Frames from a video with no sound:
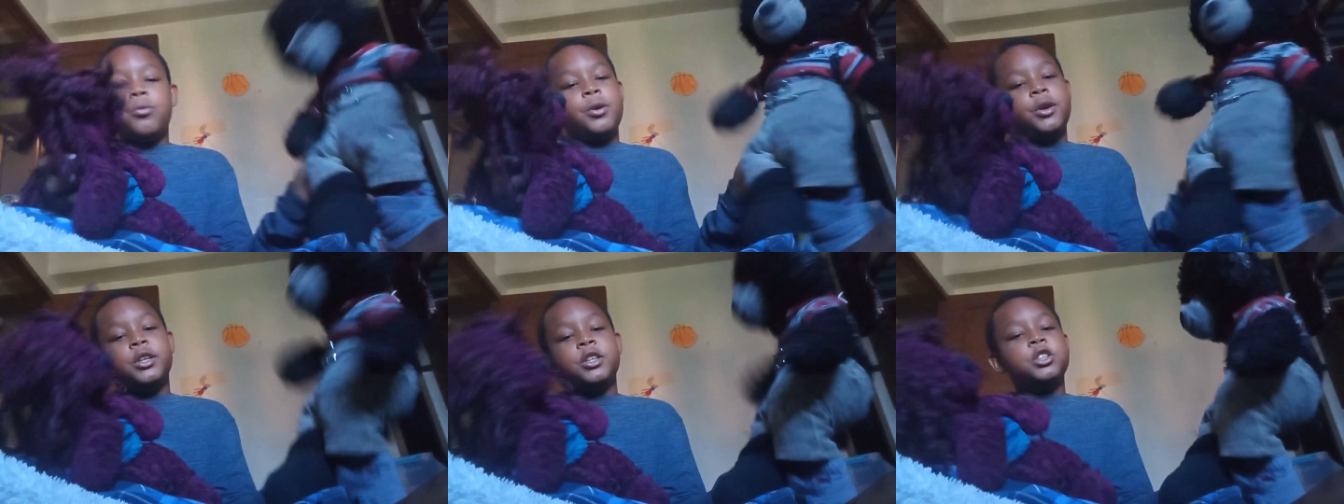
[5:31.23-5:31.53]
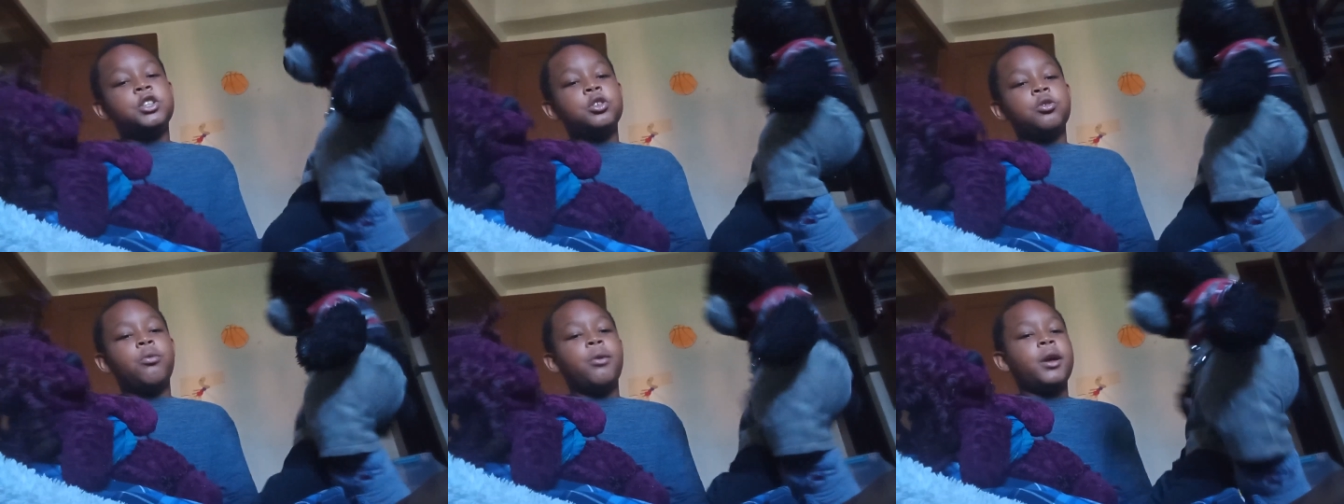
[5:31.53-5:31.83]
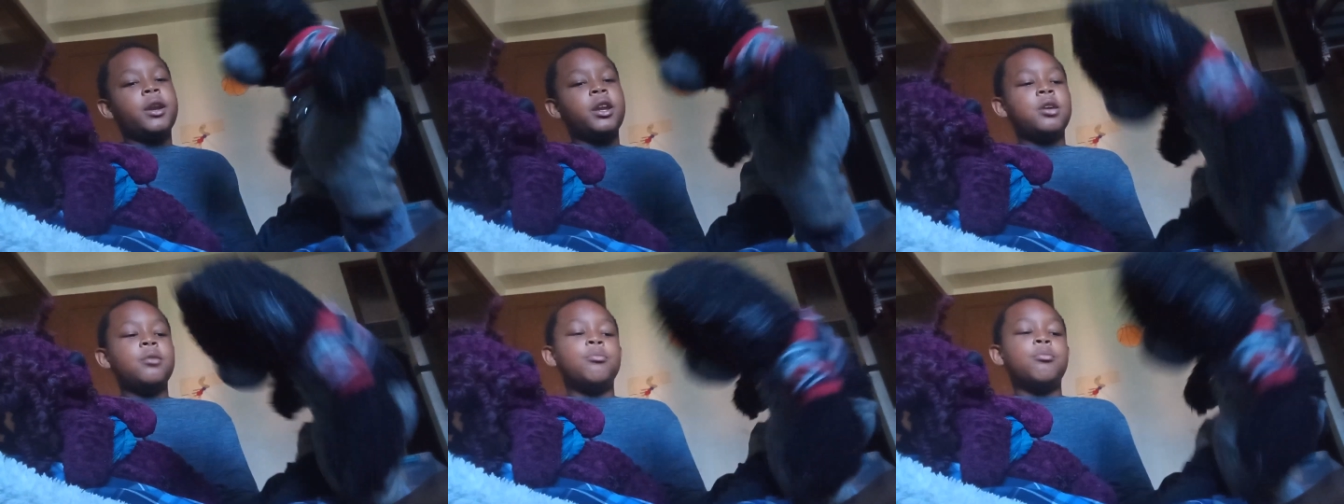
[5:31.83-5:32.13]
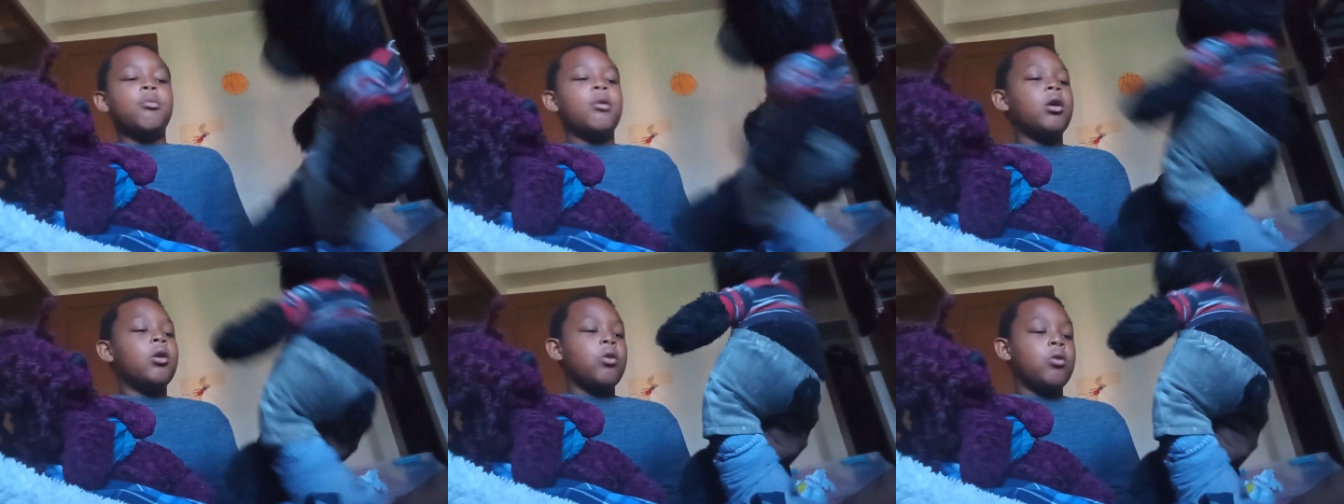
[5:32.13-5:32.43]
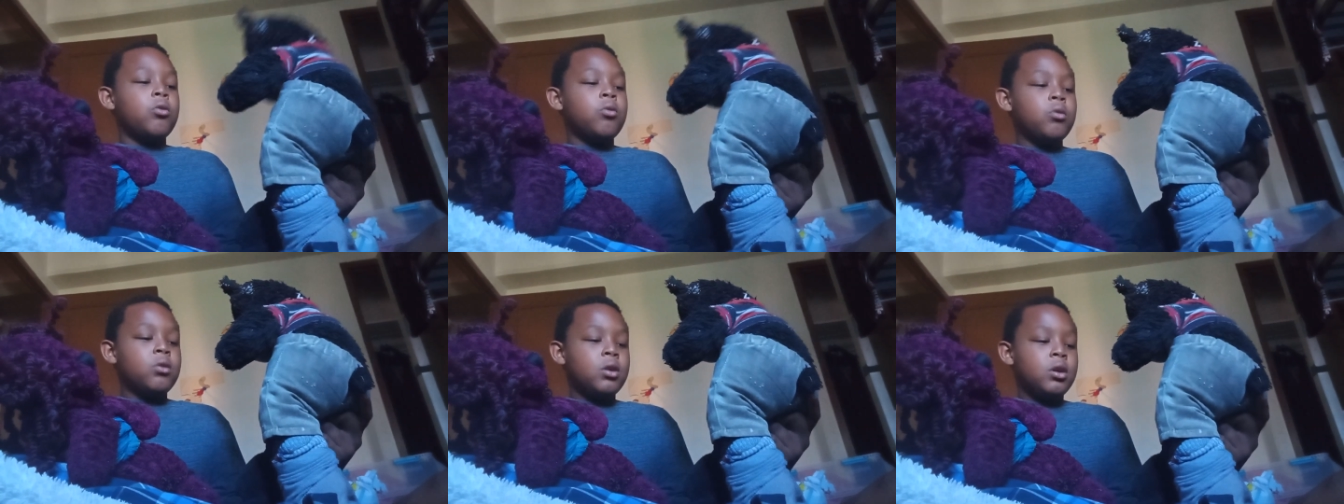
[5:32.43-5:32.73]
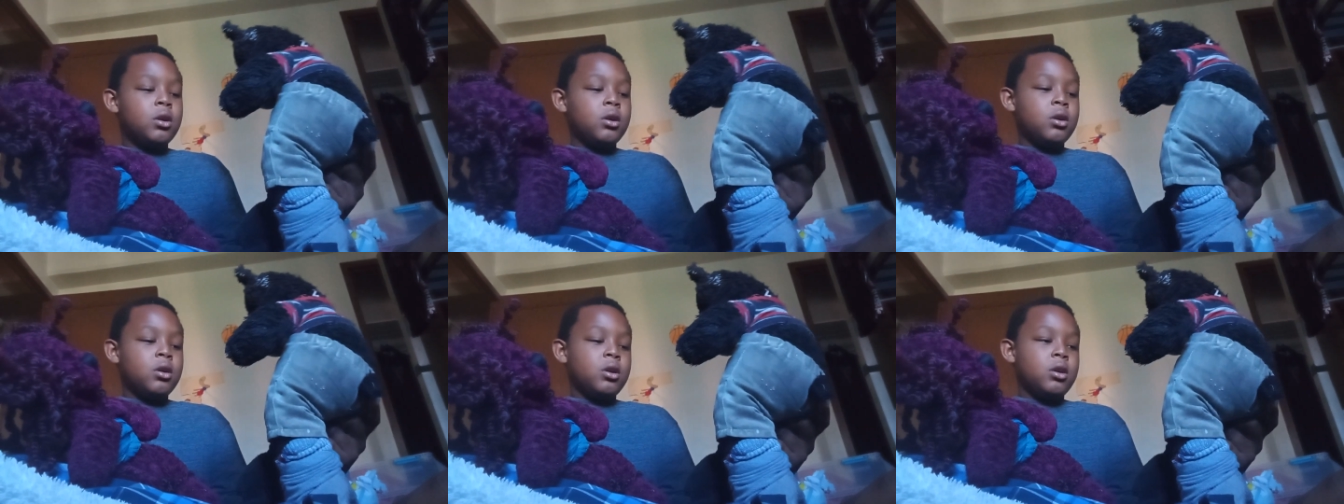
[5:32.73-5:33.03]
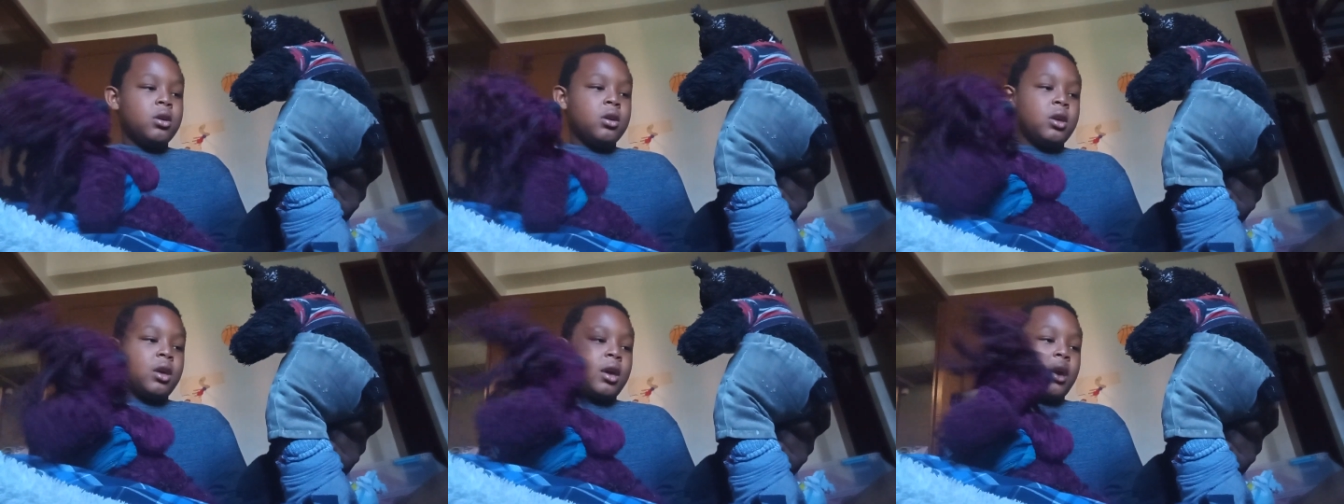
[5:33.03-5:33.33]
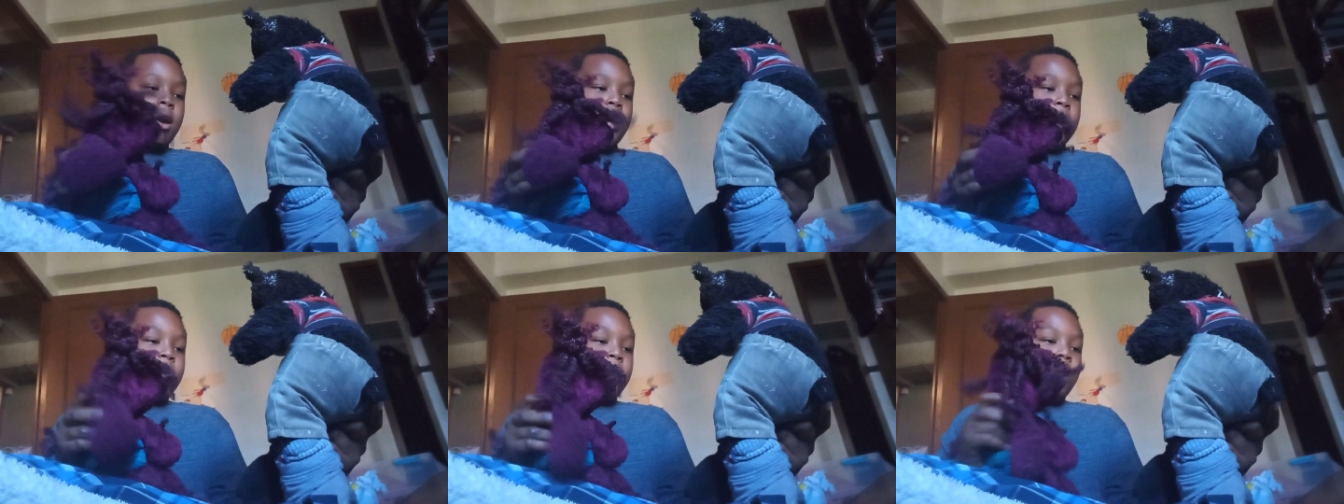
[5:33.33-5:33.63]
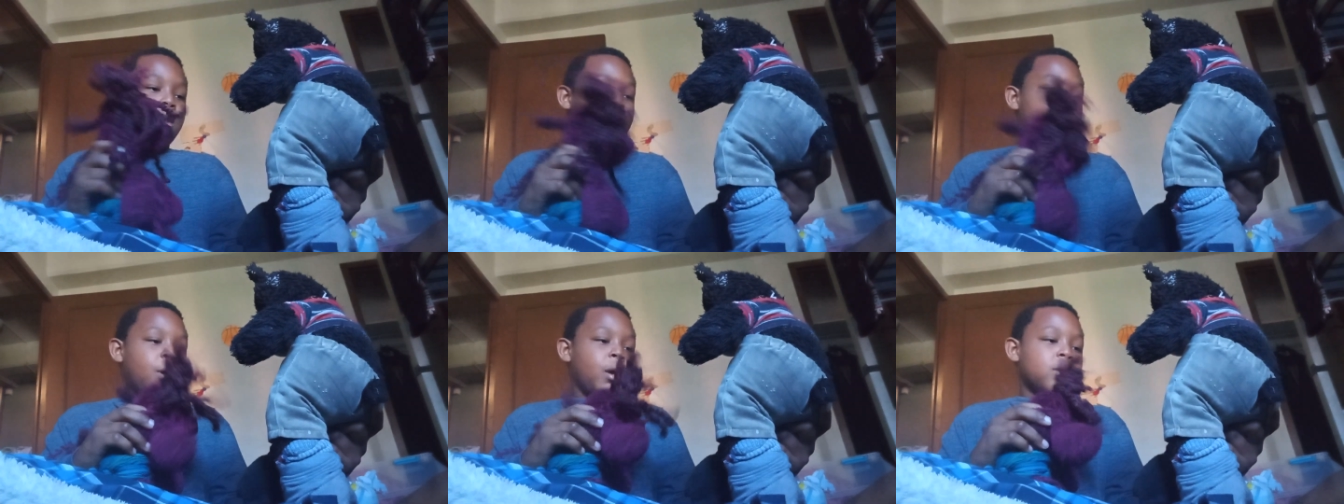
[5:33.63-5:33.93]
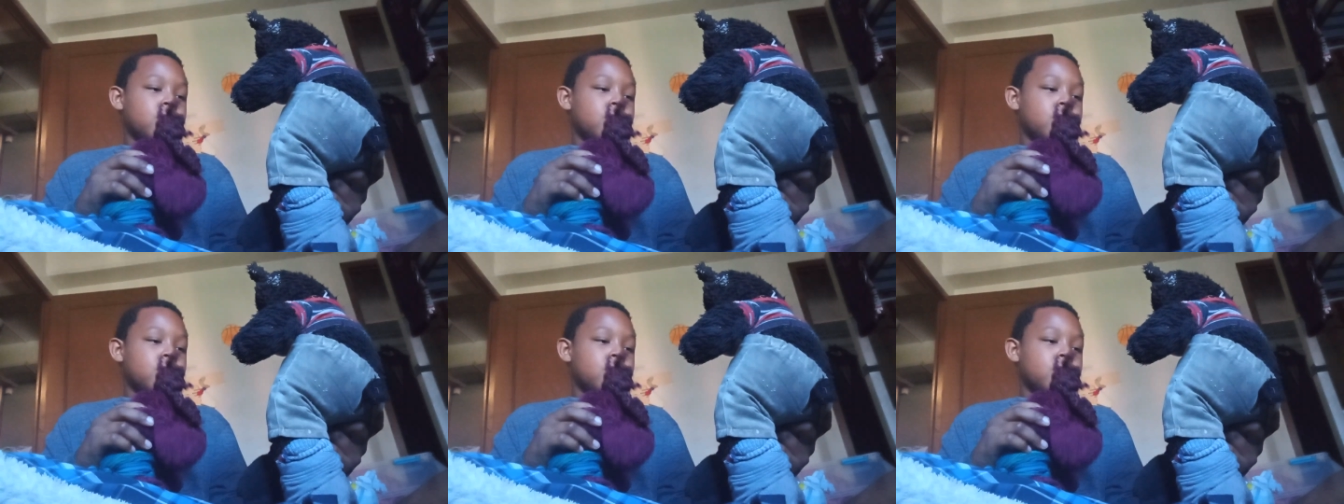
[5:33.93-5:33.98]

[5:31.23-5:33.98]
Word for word: hit you anymore. Yeah, that's what I